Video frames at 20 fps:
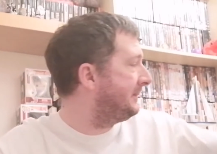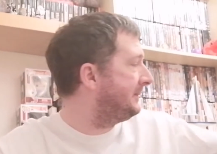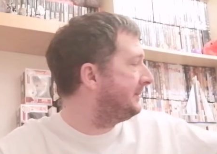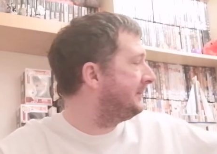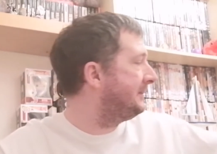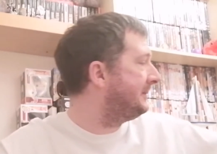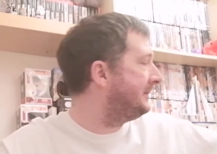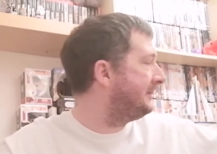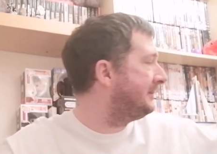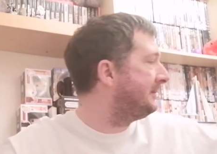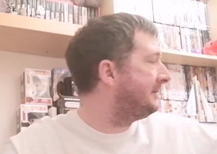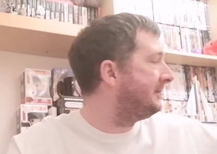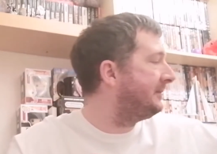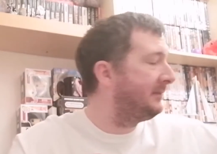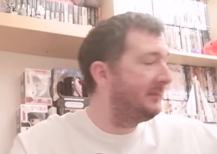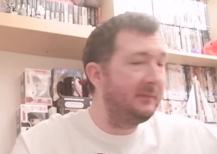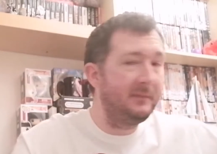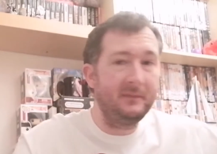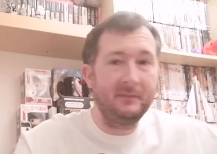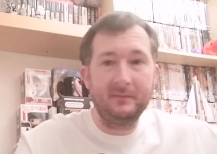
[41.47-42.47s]

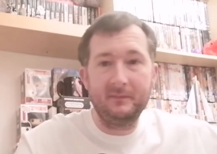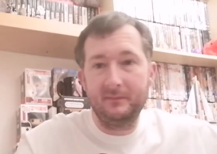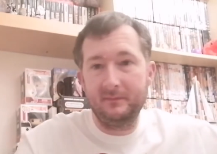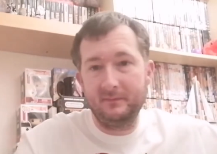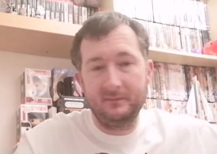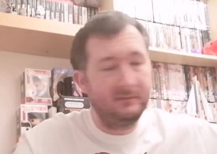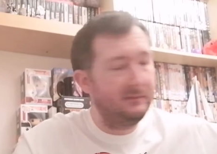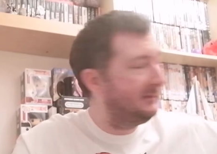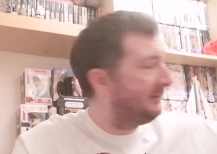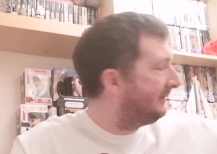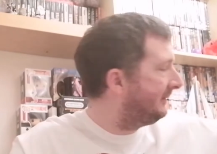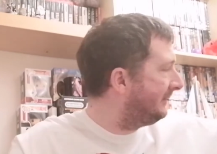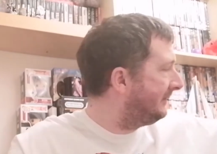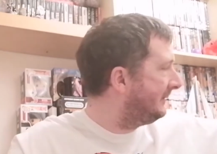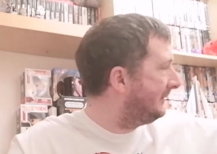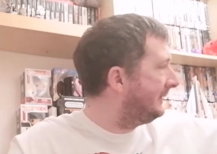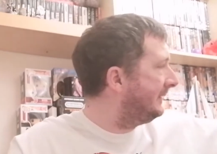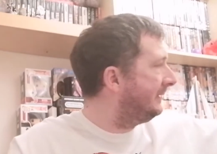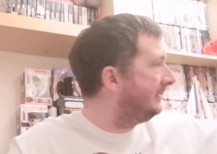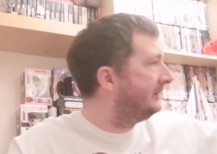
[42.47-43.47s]

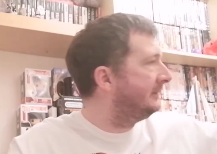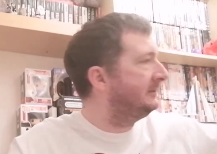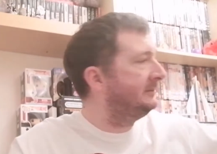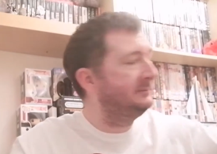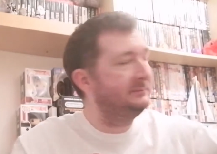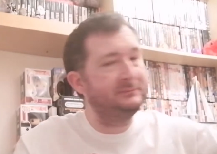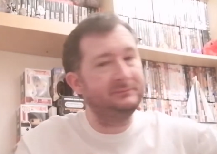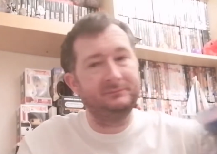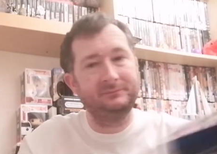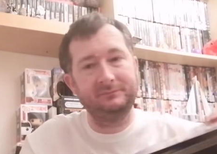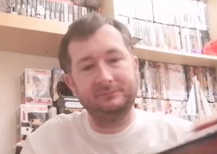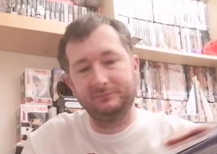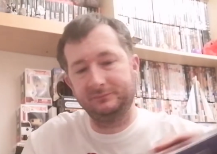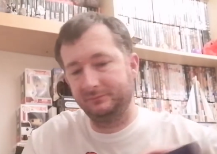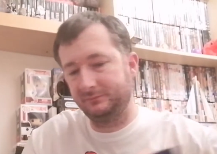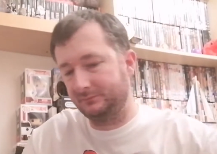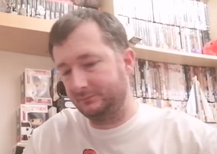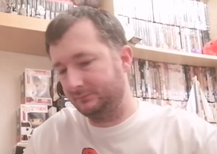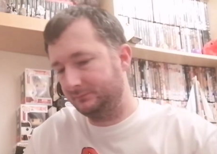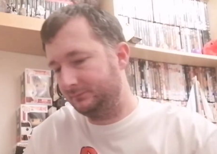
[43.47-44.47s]

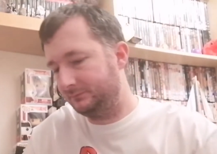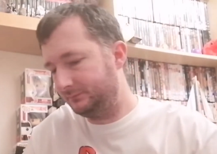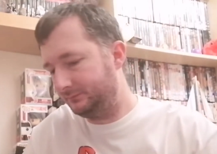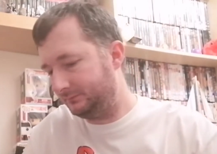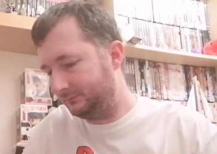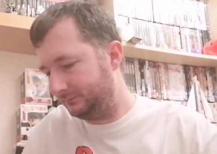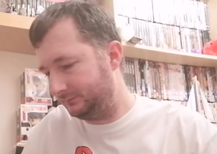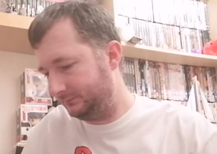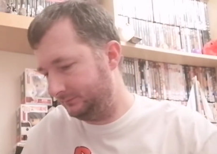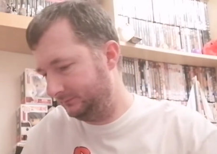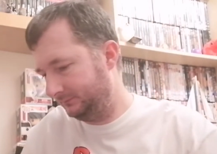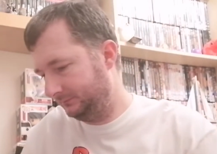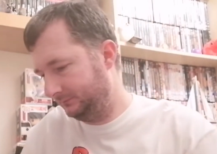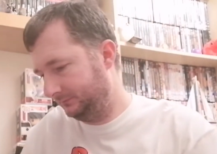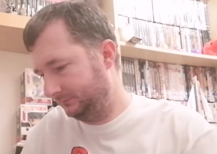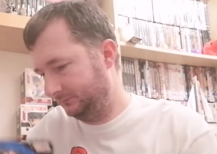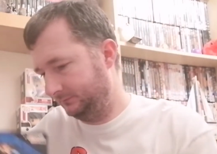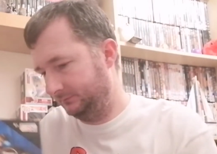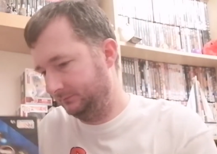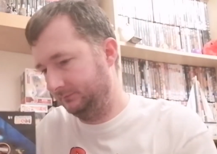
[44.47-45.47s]

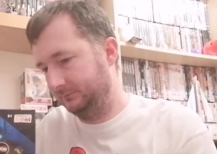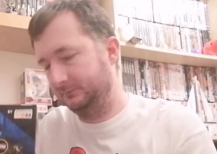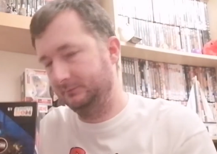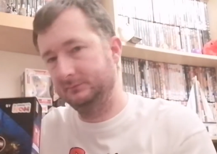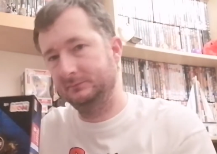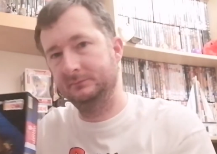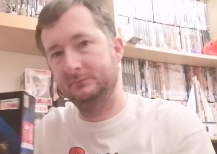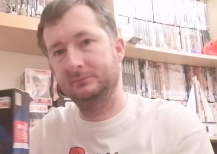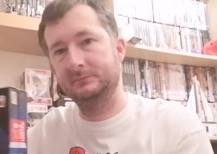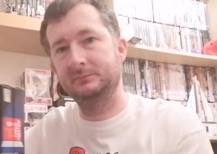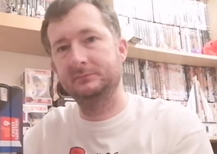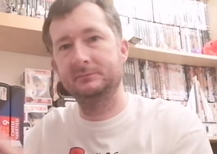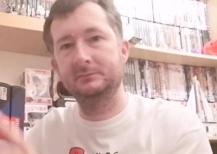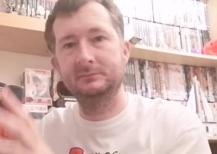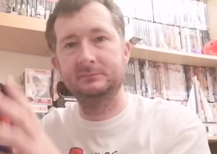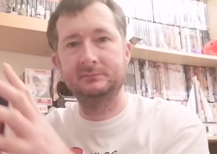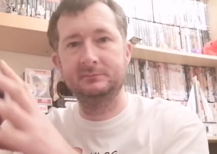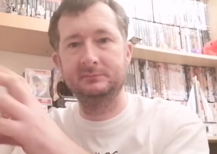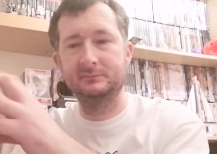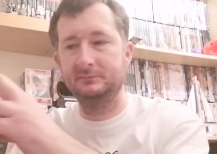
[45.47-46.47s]

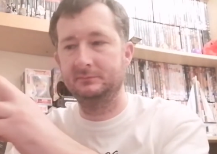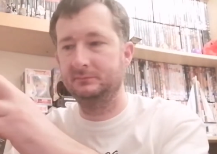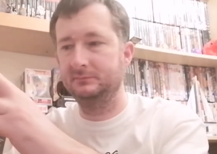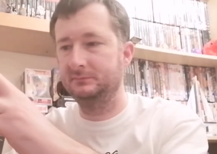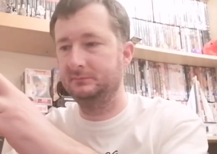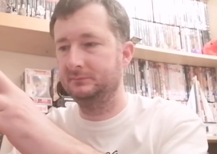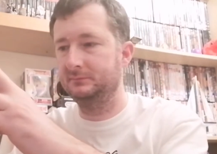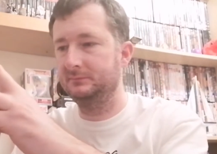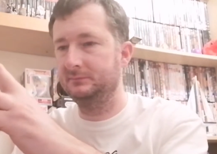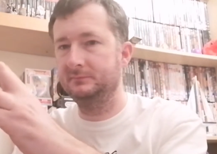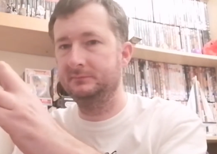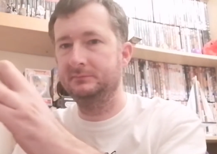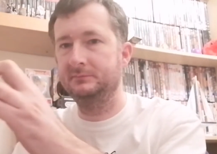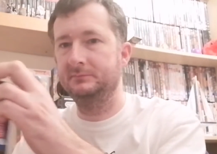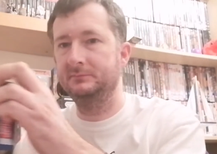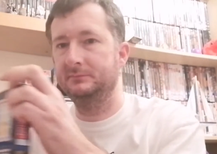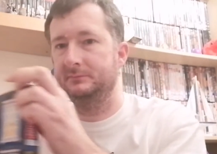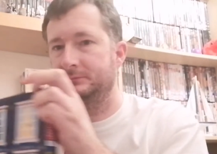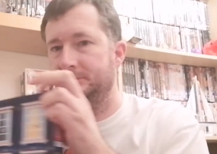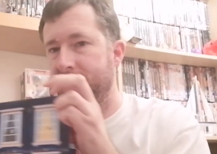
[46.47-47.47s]

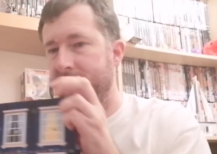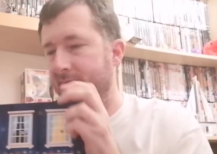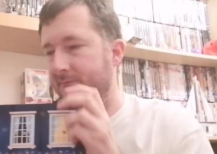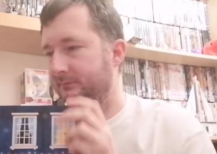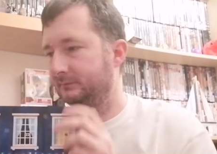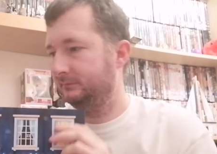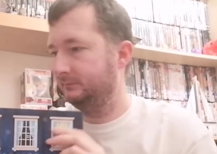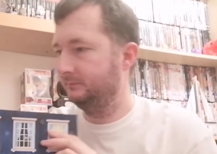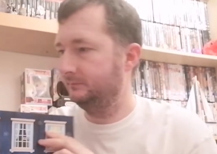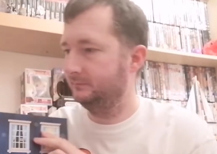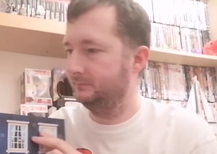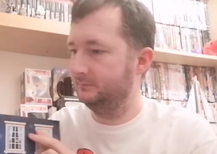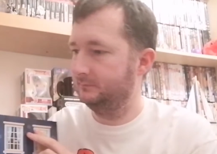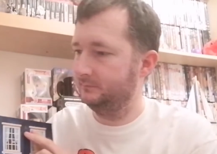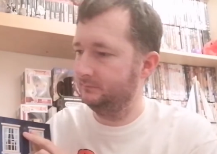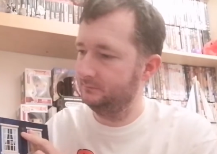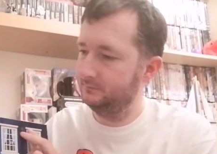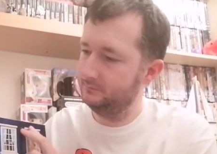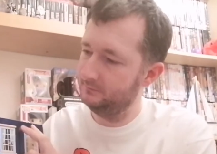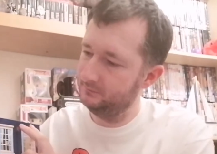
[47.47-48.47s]

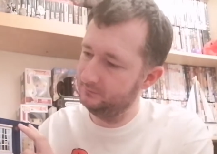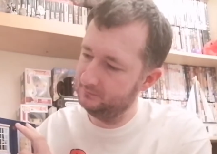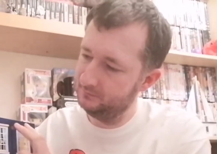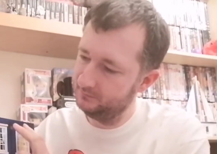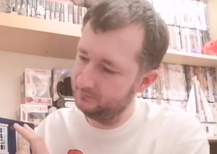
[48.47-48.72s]
[no speech]